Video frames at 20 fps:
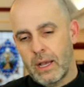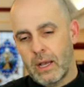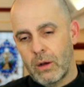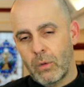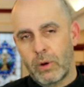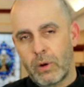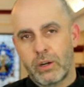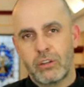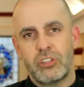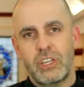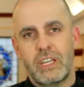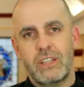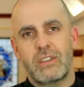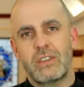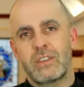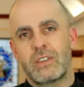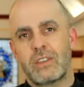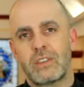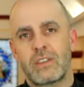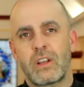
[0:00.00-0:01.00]
where
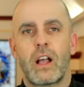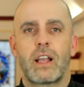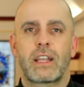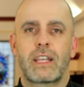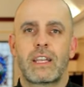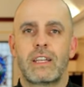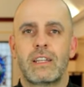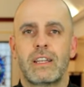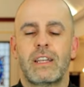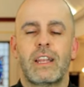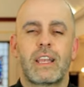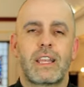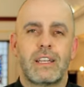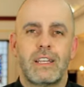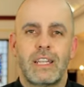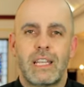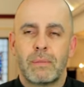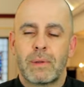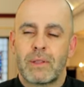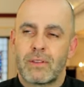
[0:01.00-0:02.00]
Jesus is talking to
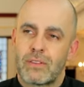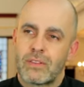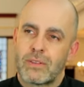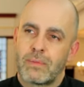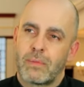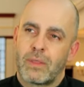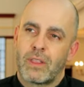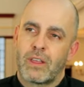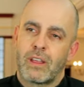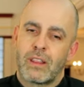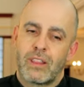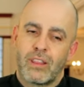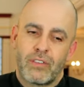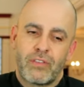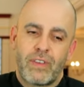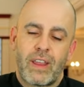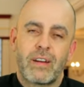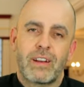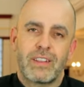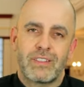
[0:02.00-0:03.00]
Nicodemus, the
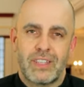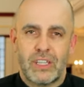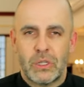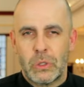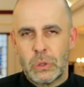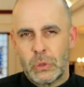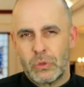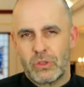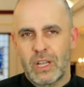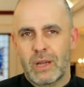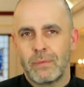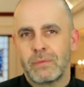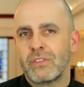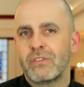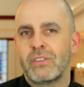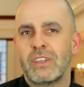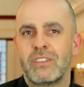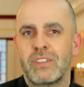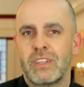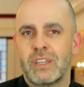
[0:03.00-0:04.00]
Pharisee who's come to
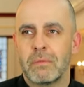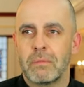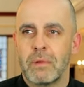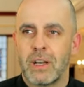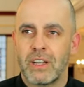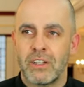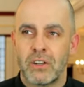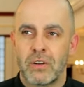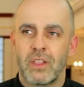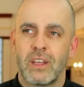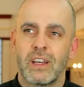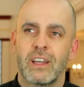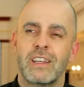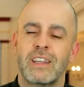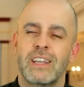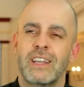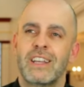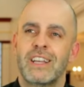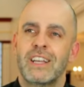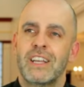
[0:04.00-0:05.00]
visit him under
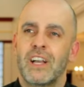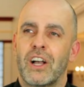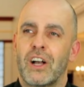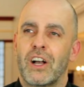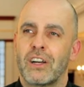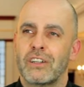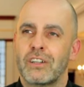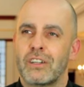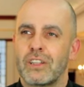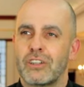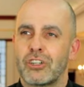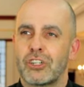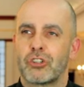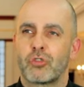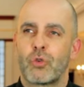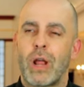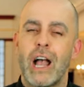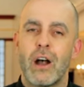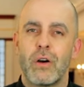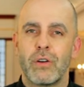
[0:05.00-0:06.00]
the
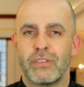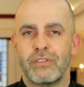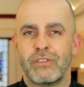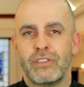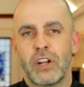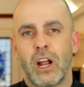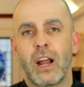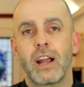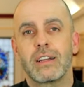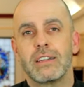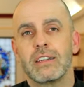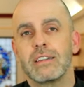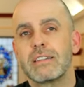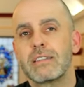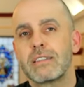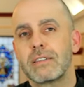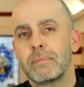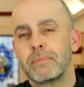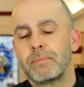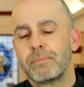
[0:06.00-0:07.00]
shroud of
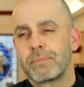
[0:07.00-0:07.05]
darkness.